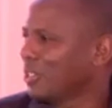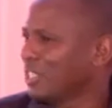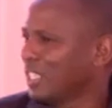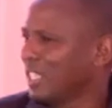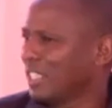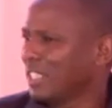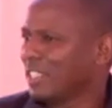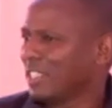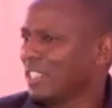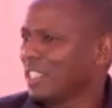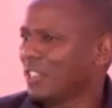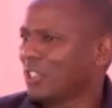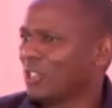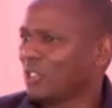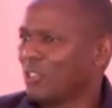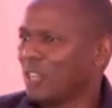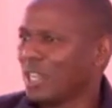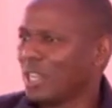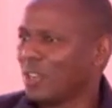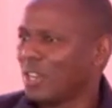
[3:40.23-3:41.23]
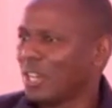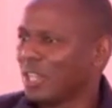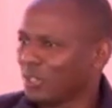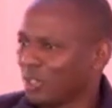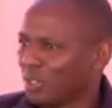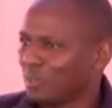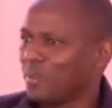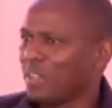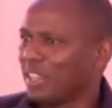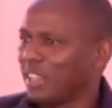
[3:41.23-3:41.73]
CS Elliot Owalo has
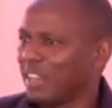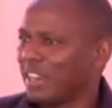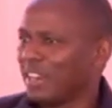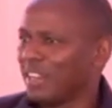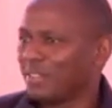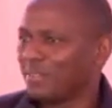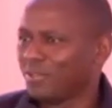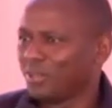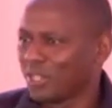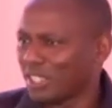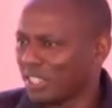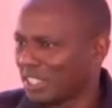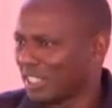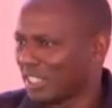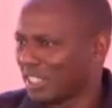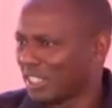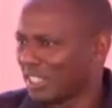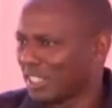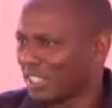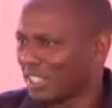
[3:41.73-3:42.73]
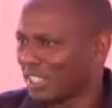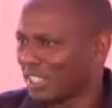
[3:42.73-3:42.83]
not been there, for instance.